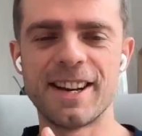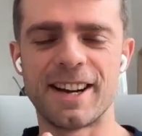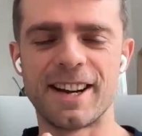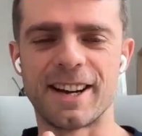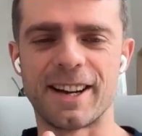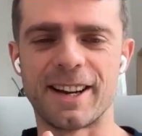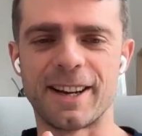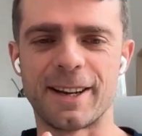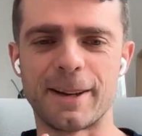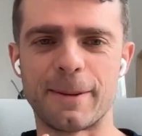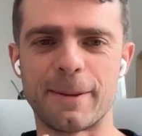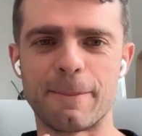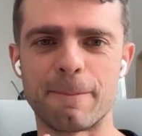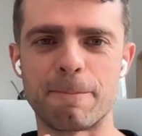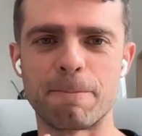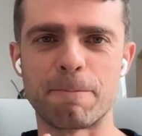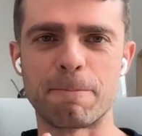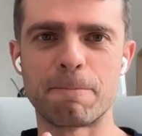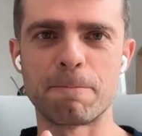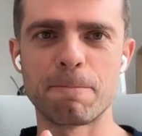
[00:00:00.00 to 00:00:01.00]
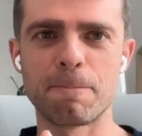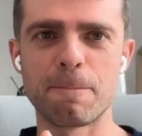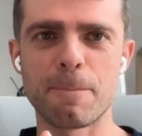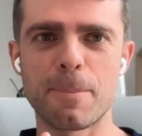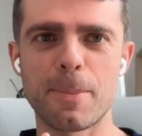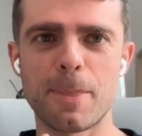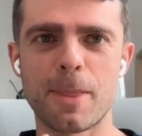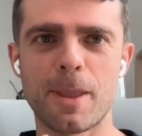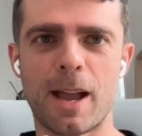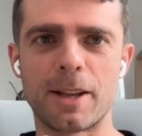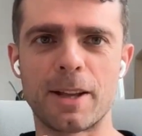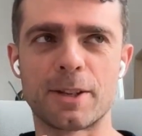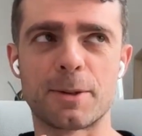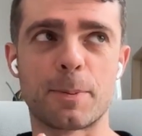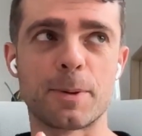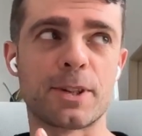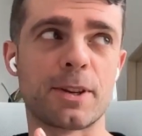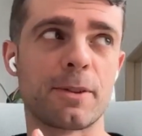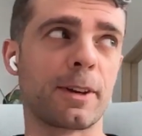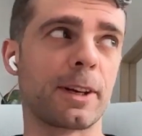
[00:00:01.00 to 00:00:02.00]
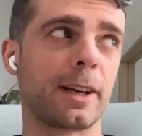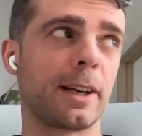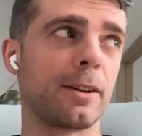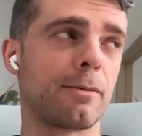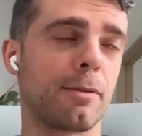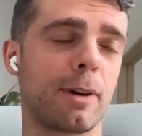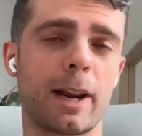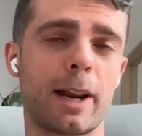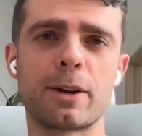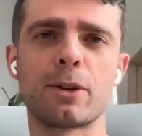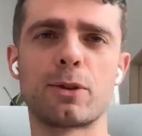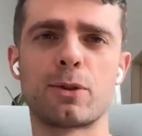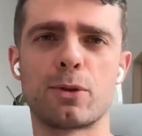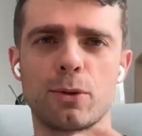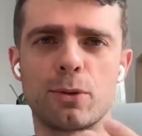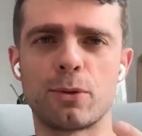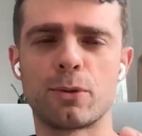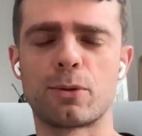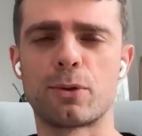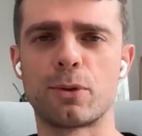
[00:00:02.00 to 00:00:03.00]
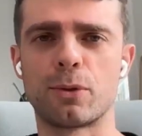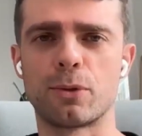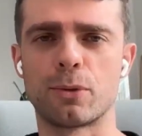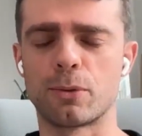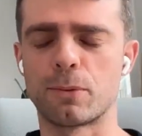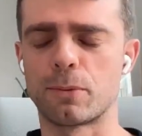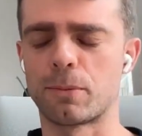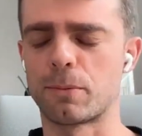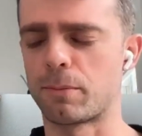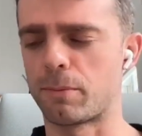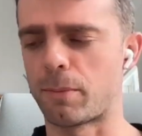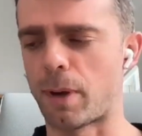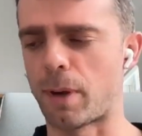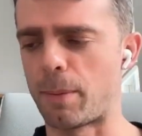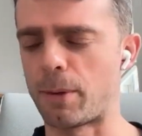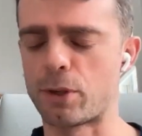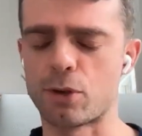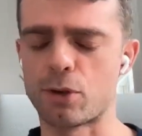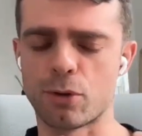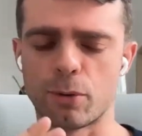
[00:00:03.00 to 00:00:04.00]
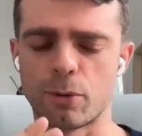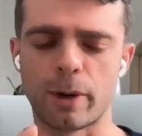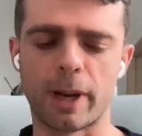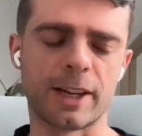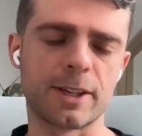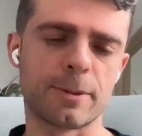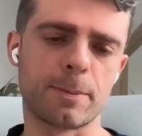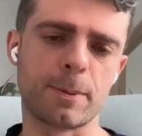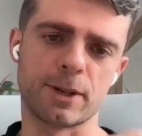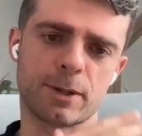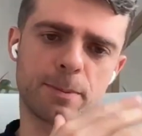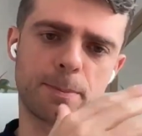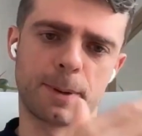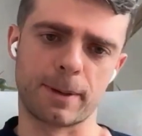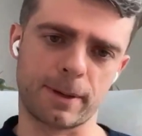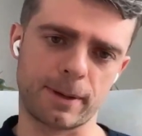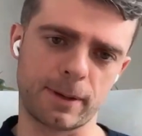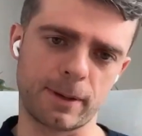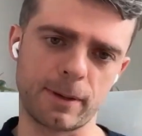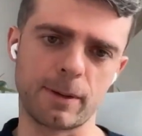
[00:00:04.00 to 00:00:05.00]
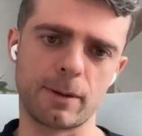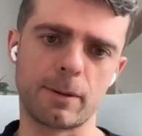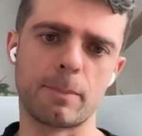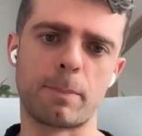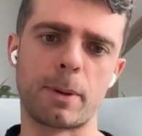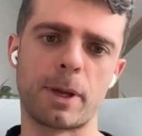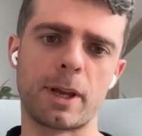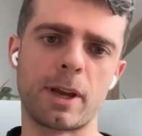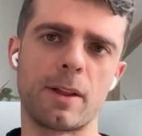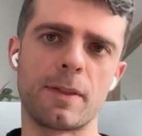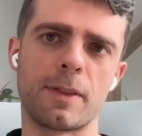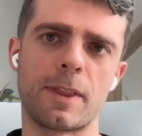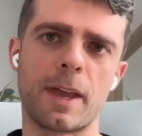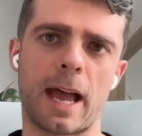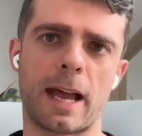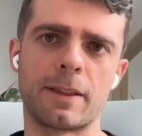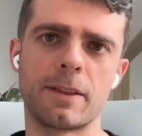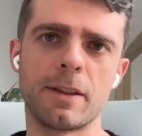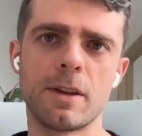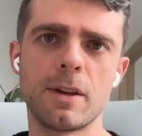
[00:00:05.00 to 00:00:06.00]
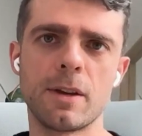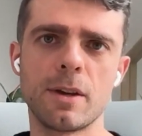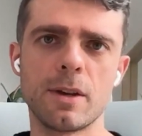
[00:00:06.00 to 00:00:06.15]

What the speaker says: um, and specifically relating to maybe Truly experience, but beyond that,